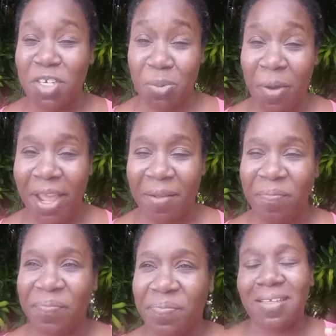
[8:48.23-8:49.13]
spring.
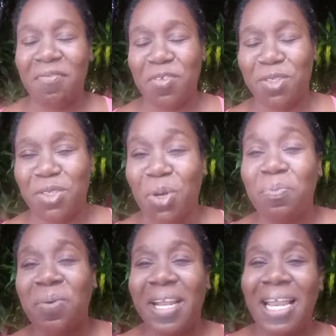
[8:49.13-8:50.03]
If you
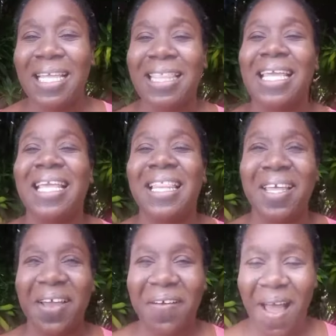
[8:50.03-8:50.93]
don't put anything in
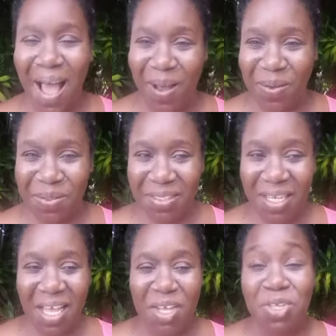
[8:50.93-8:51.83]
the ground,
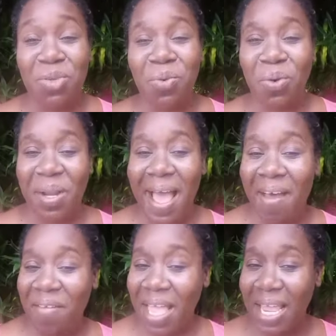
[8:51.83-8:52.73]
you won't
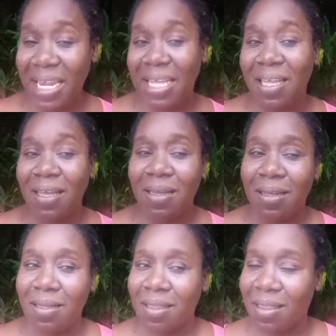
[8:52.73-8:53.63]
have any
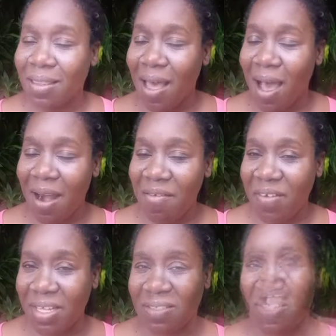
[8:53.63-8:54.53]

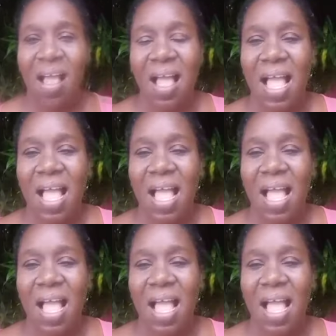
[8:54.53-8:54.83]
harvest.